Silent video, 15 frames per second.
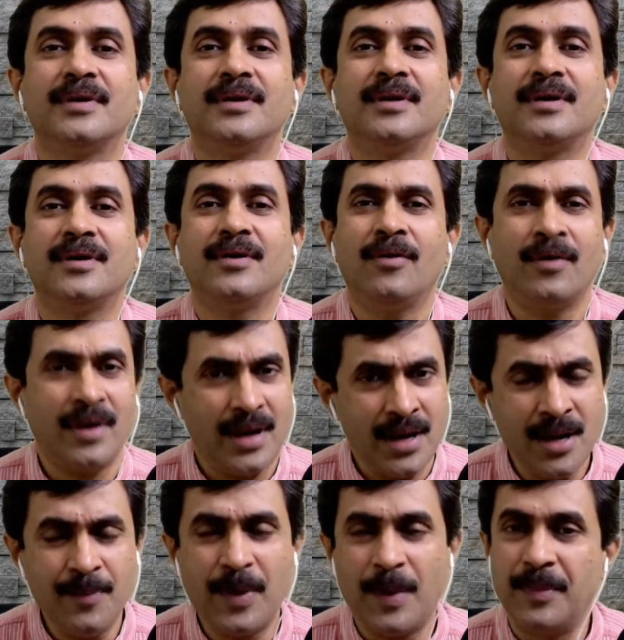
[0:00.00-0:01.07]
or
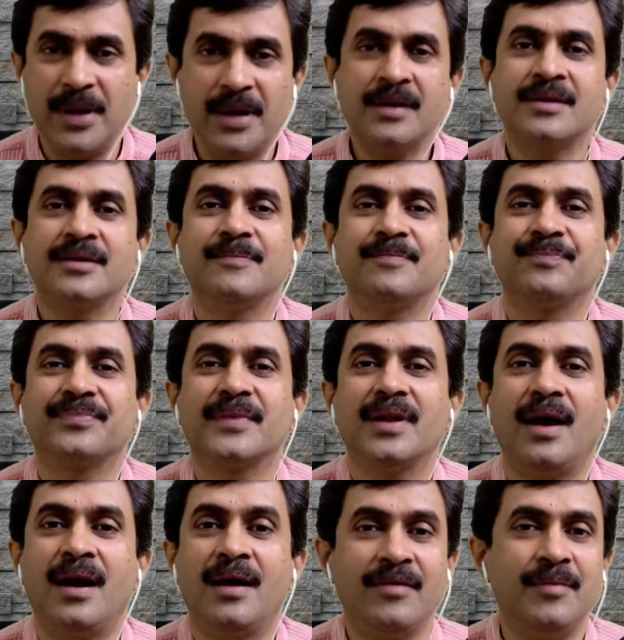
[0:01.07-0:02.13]
any public.
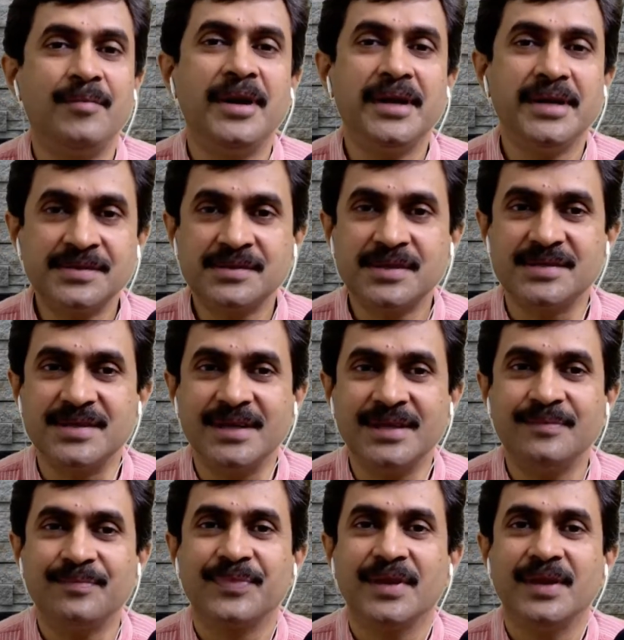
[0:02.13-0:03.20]
I will be
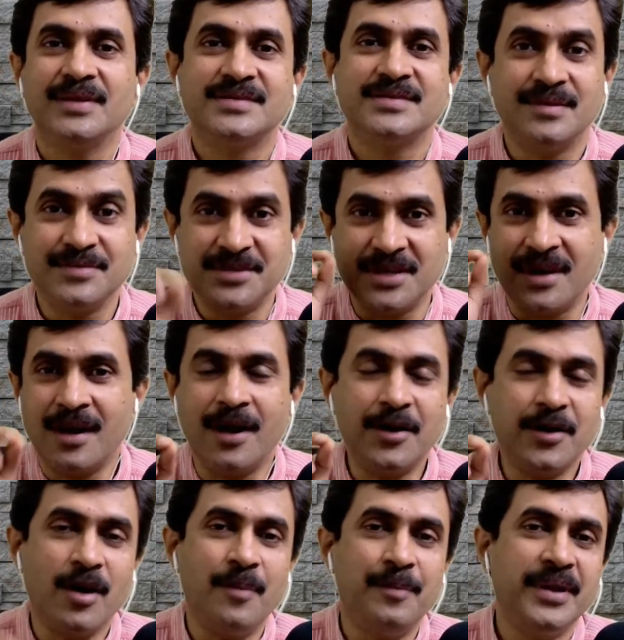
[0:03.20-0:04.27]
discussing some general
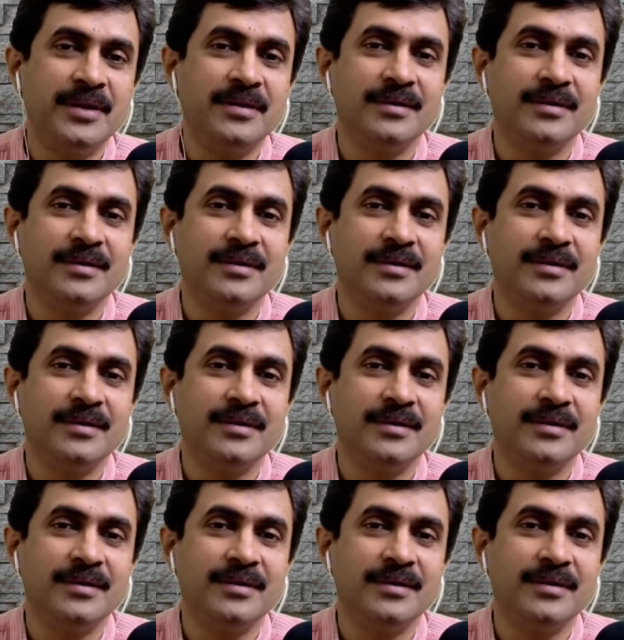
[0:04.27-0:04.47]
topic